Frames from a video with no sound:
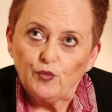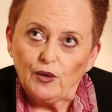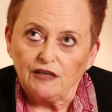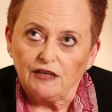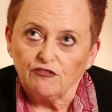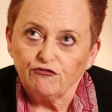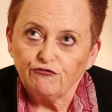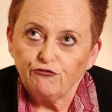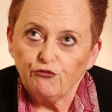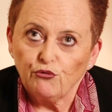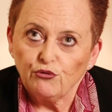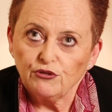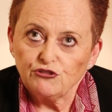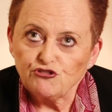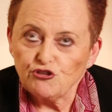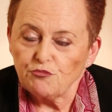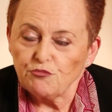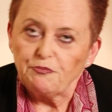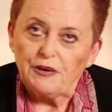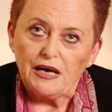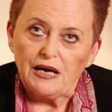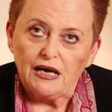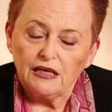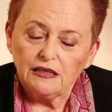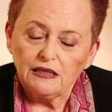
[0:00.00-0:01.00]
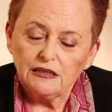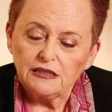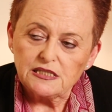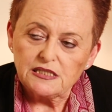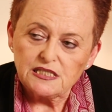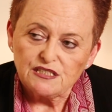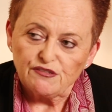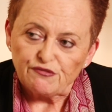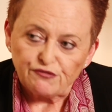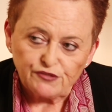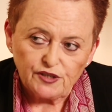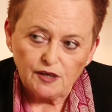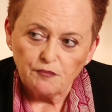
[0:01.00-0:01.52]
for Japan, it's
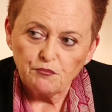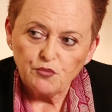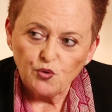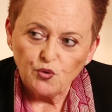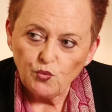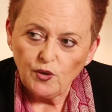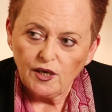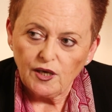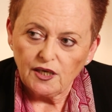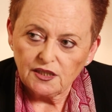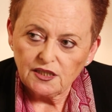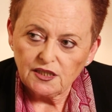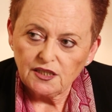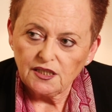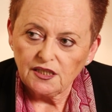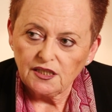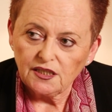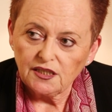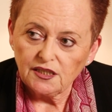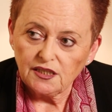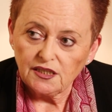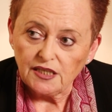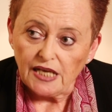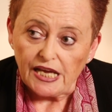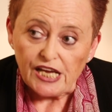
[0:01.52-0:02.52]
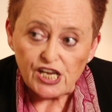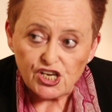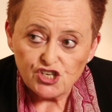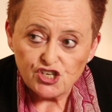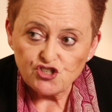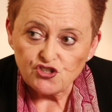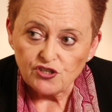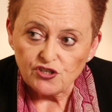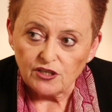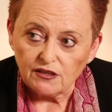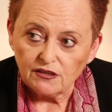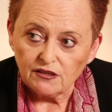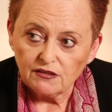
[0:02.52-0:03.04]
the number one in
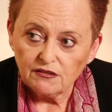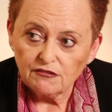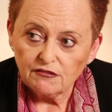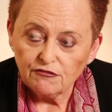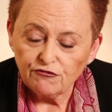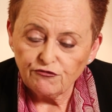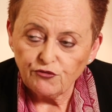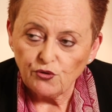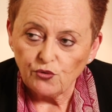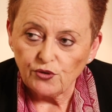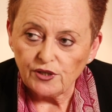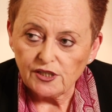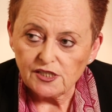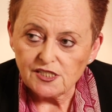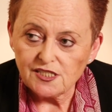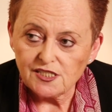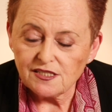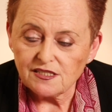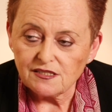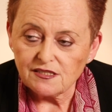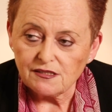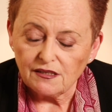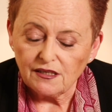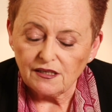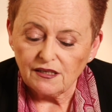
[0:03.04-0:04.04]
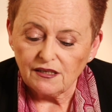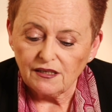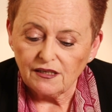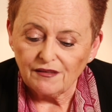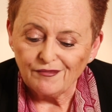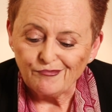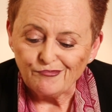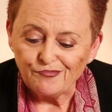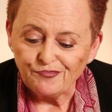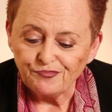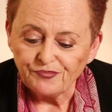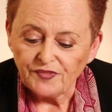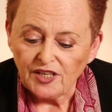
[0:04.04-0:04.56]
Asia for its
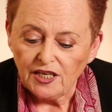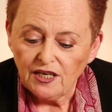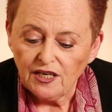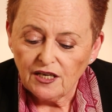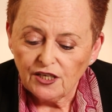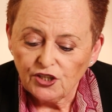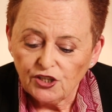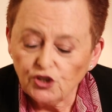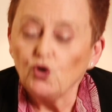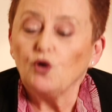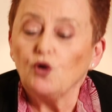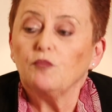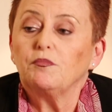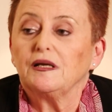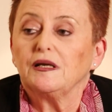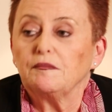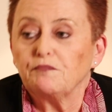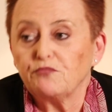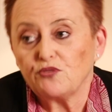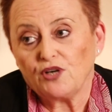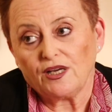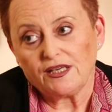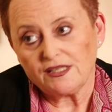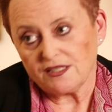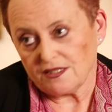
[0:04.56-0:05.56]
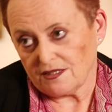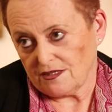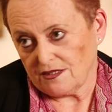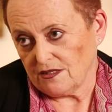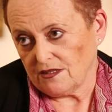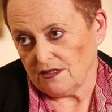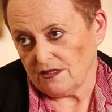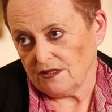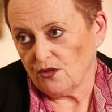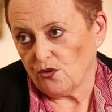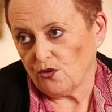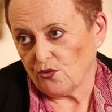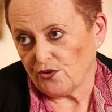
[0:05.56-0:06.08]
Nobel Prize
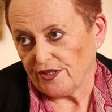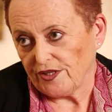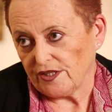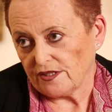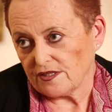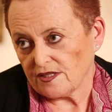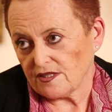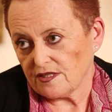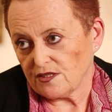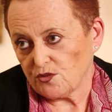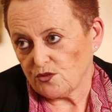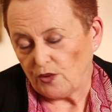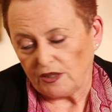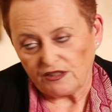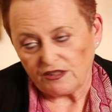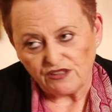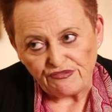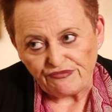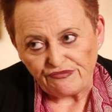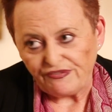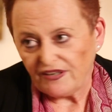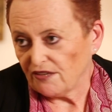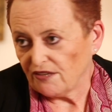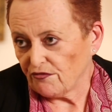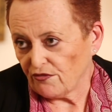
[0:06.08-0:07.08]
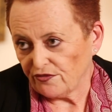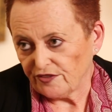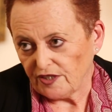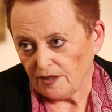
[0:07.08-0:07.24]
laureates, 25 of